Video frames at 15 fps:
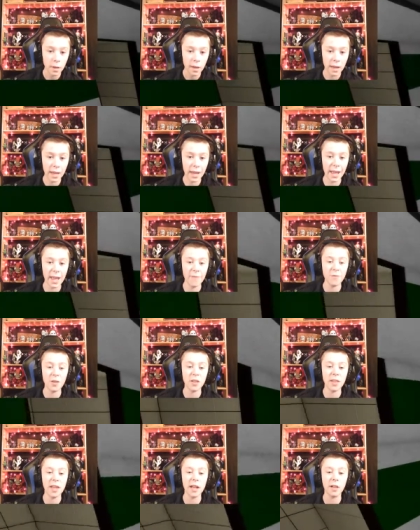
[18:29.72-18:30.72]
If you
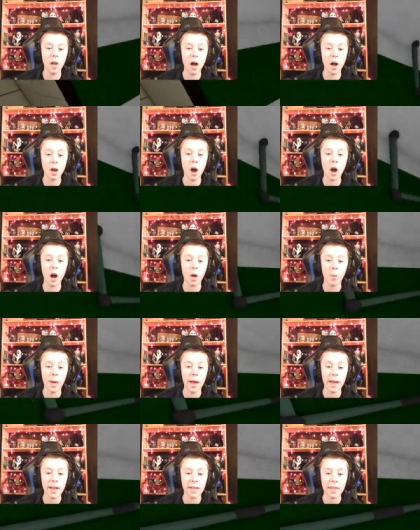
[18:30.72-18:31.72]
see a long
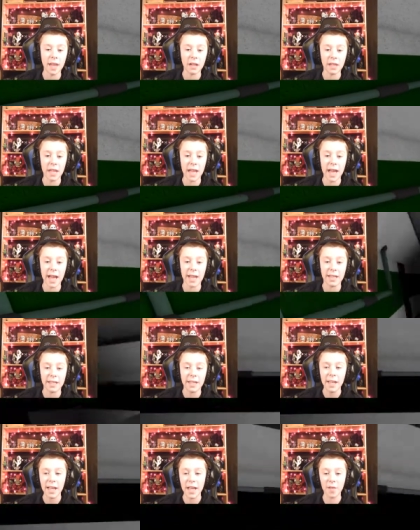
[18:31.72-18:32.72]
hallway, it's at the end,
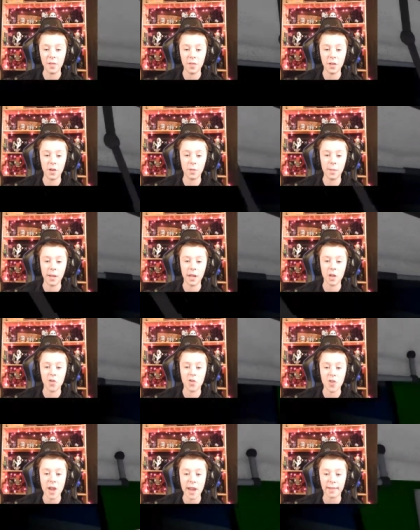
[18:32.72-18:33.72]
and there'll be a
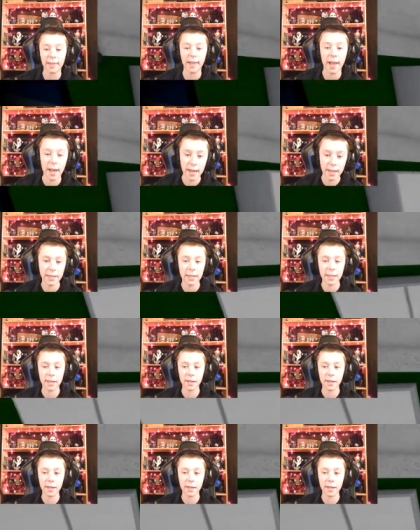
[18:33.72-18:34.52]
green light.